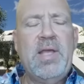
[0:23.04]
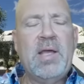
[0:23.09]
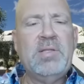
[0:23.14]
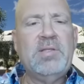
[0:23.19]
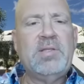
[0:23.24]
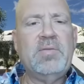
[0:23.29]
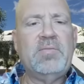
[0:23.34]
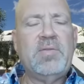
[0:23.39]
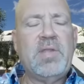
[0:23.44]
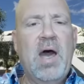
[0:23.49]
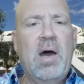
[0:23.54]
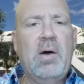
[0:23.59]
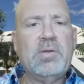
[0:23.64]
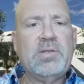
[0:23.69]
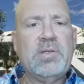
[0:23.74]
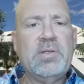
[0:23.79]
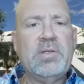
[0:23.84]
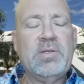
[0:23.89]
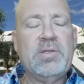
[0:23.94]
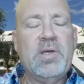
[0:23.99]
Tens of
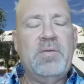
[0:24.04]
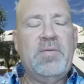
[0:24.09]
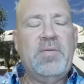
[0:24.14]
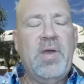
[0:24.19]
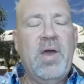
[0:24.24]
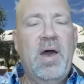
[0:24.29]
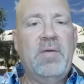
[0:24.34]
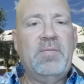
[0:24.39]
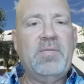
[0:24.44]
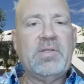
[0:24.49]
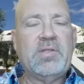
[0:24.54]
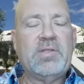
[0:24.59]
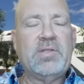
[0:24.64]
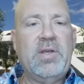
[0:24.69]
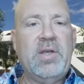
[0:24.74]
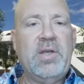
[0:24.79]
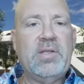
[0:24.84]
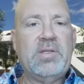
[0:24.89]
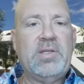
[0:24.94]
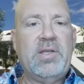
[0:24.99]
thousands of you,
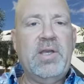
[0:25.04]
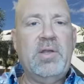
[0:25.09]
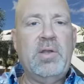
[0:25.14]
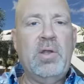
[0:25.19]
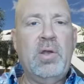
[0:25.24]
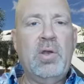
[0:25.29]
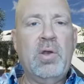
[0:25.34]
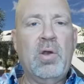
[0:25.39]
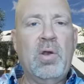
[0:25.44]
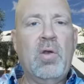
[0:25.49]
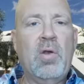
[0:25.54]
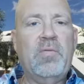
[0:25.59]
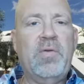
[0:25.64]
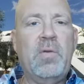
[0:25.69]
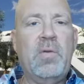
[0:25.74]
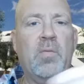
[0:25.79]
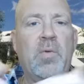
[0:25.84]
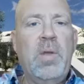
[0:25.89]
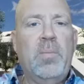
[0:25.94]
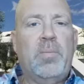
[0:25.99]
obviously, it's hitting a
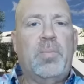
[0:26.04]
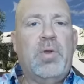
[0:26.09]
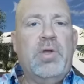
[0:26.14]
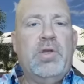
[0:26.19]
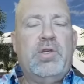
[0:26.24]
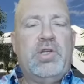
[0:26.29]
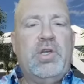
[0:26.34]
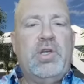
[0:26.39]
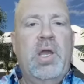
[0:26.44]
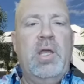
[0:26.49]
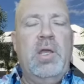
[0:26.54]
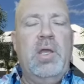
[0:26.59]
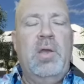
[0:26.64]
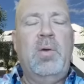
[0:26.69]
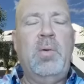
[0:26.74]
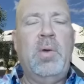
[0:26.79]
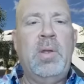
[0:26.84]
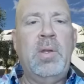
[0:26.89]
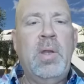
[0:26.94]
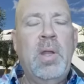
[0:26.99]
nerve, and we appreciate
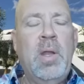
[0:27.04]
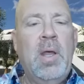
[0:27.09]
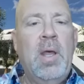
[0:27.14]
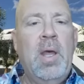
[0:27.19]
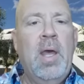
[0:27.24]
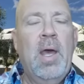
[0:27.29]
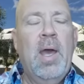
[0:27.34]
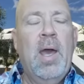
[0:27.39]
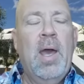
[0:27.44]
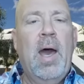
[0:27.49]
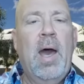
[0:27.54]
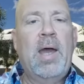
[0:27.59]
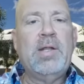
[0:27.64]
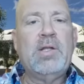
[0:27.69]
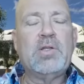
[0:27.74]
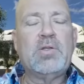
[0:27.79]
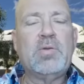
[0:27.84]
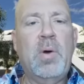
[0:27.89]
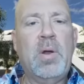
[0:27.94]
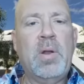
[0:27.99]
you. And
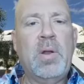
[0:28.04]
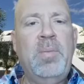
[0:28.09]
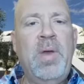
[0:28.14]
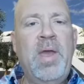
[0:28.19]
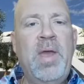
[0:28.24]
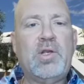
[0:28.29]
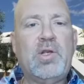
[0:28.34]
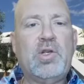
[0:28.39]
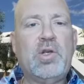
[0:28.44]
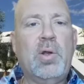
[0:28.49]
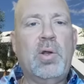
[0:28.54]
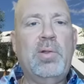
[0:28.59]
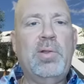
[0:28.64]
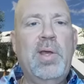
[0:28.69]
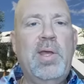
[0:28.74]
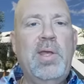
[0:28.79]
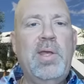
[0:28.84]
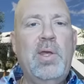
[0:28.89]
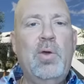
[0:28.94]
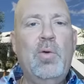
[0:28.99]
I just want to make sure
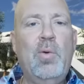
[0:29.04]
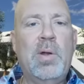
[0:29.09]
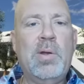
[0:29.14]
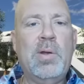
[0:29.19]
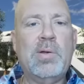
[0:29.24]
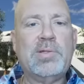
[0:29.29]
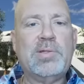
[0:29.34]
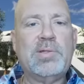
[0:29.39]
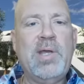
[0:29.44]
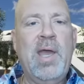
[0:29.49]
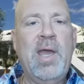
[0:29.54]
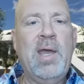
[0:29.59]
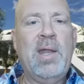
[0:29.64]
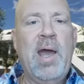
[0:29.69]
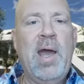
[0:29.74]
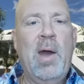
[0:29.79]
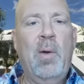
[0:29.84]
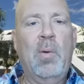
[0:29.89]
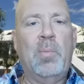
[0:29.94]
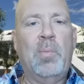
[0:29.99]
that you
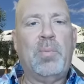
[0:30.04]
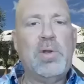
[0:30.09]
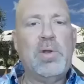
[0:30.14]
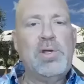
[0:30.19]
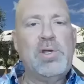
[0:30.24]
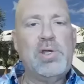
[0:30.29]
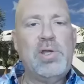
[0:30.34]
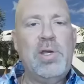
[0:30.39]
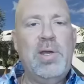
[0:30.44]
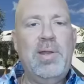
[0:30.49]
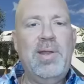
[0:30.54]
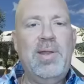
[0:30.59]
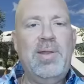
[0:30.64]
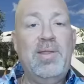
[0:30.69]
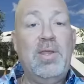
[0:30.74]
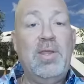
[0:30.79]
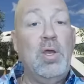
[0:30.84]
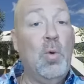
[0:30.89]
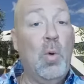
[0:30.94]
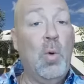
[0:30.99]
understand how
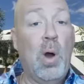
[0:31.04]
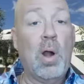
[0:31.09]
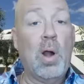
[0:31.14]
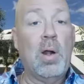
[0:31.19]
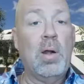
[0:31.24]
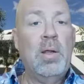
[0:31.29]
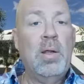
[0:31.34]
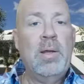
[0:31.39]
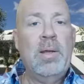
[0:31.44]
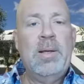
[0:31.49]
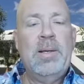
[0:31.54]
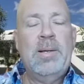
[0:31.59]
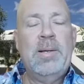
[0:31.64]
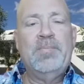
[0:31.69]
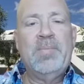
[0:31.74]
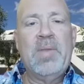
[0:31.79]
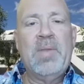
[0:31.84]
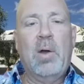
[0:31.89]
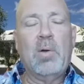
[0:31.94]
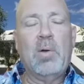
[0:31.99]
appreciated you are,
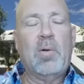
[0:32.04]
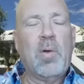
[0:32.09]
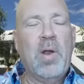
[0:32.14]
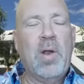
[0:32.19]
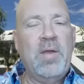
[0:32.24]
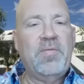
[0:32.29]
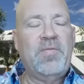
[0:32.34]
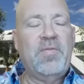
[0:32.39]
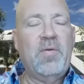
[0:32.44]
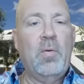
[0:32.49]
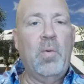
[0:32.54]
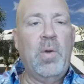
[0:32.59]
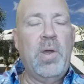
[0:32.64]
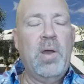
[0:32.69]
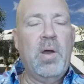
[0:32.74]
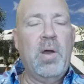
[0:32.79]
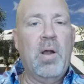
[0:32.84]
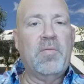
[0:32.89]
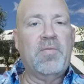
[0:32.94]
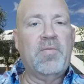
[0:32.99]
how grateful
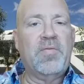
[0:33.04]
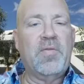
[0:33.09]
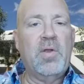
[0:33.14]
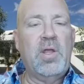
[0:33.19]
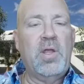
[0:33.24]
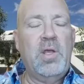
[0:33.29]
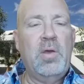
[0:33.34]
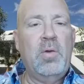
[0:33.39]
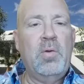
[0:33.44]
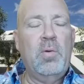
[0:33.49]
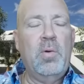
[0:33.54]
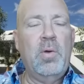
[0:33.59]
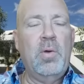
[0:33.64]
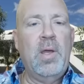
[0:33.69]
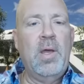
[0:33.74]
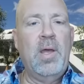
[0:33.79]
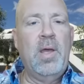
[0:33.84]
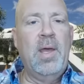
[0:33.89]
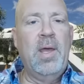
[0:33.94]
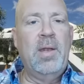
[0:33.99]
we are for
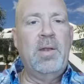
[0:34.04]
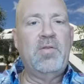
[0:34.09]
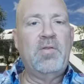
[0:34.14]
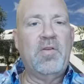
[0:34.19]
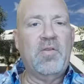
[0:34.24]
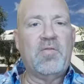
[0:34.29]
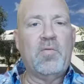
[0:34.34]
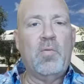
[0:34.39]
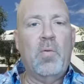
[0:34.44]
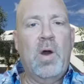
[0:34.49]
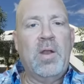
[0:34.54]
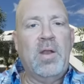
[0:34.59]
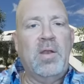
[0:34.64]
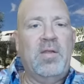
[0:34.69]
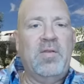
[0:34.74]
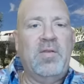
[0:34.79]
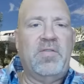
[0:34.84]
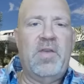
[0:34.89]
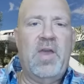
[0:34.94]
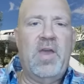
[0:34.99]
you, and just
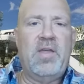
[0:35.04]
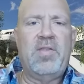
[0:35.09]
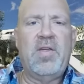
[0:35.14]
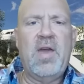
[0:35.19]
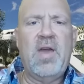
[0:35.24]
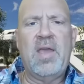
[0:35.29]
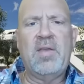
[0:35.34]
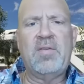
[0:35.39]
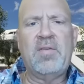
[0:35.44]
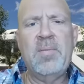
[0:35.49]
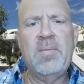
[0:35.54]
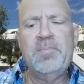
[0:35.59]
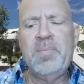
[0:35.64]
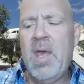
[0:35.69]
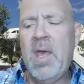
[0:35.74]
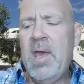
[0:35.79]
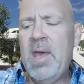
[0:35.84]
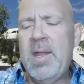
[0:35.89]
wanted to say thanks.